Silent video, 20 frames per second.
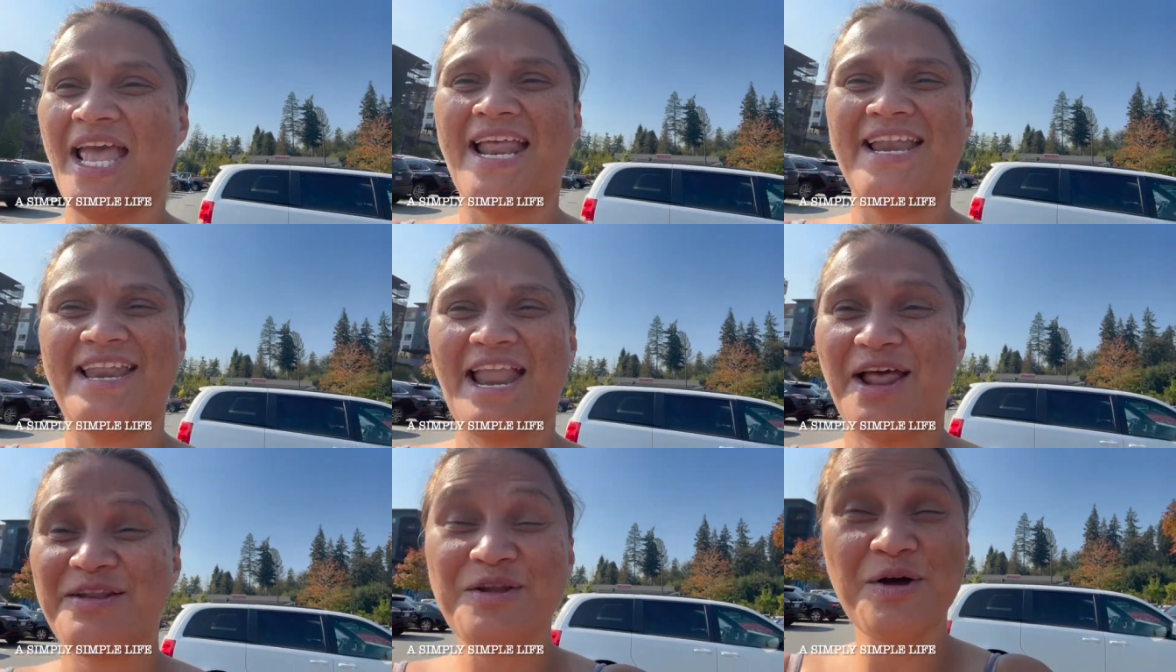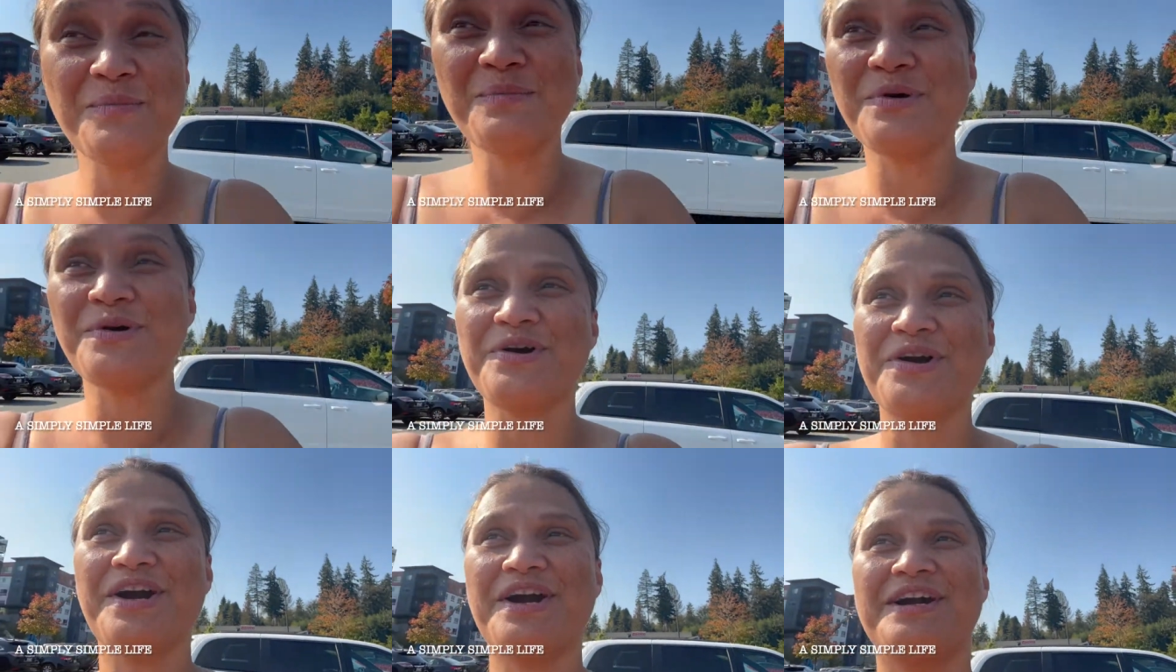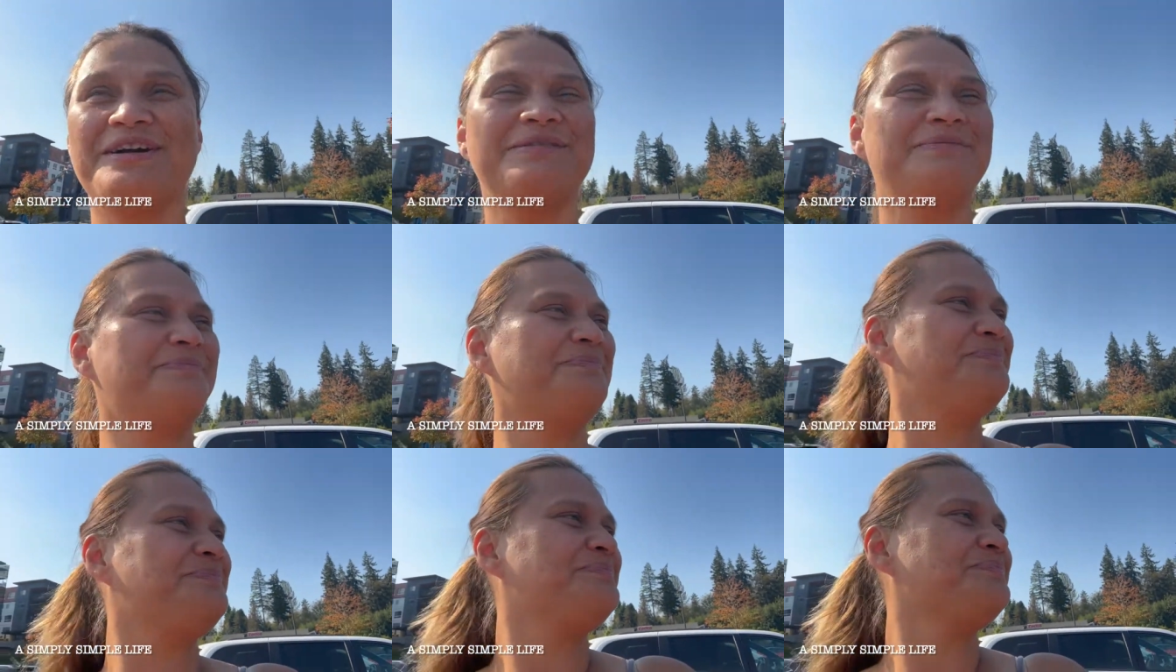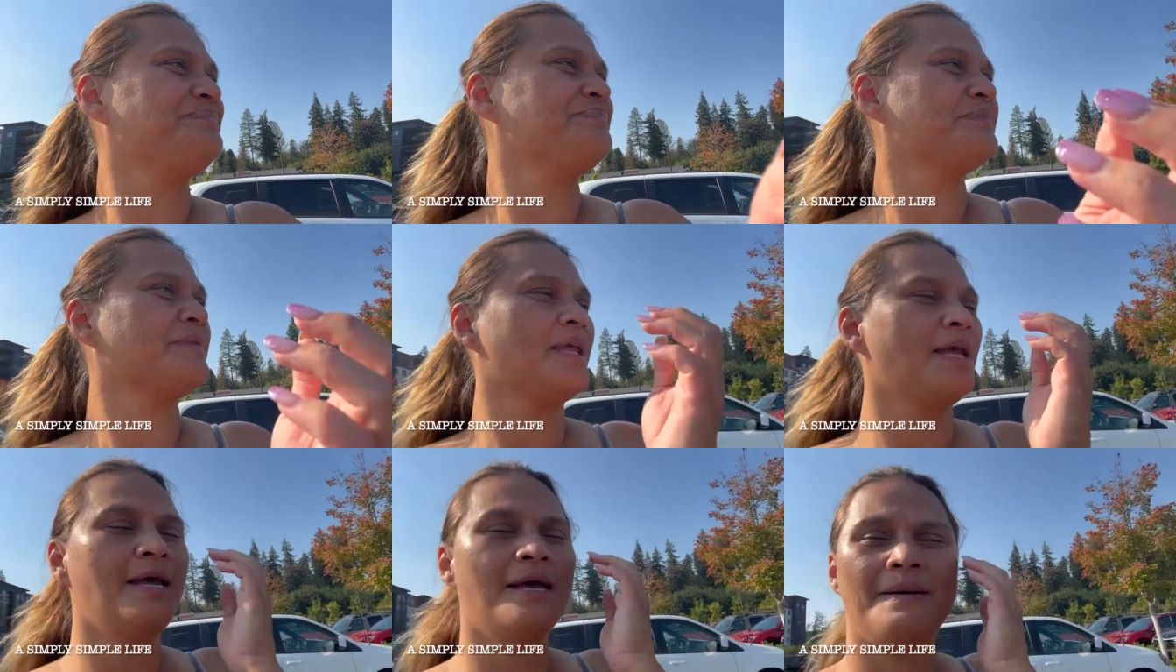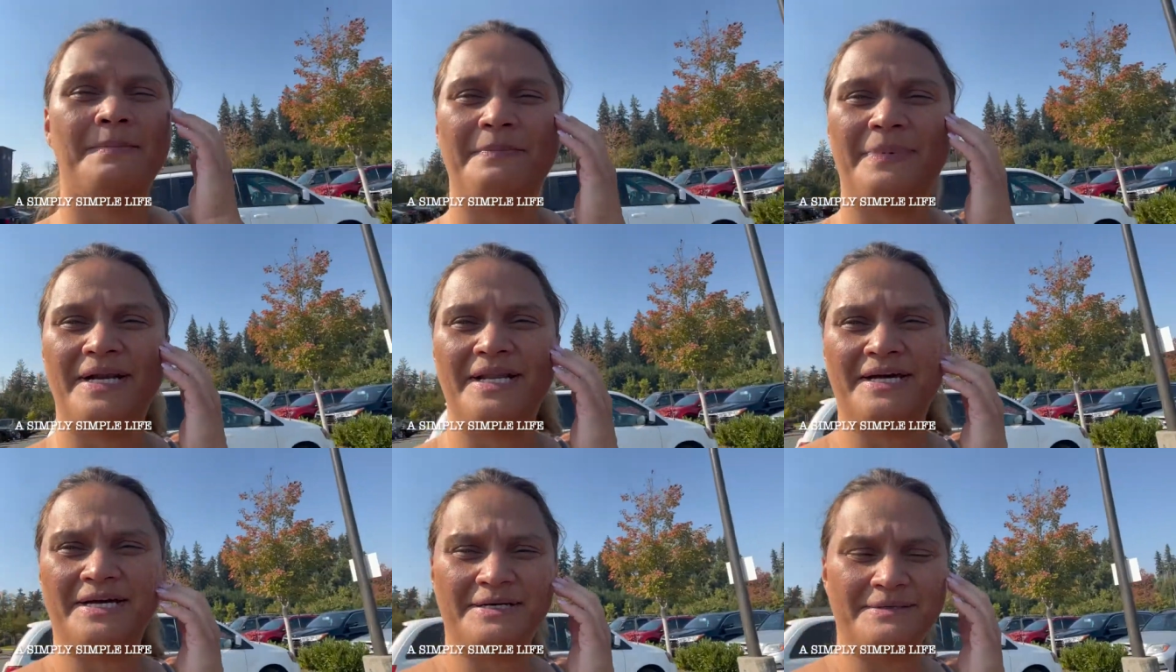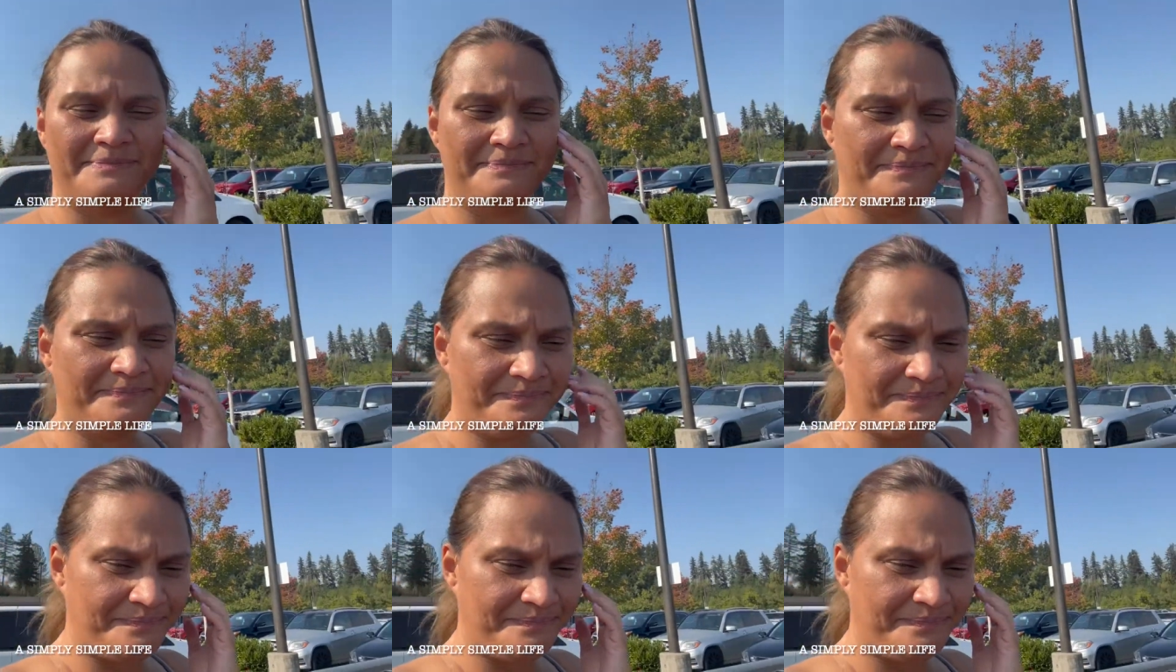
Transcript: Not no more. But um,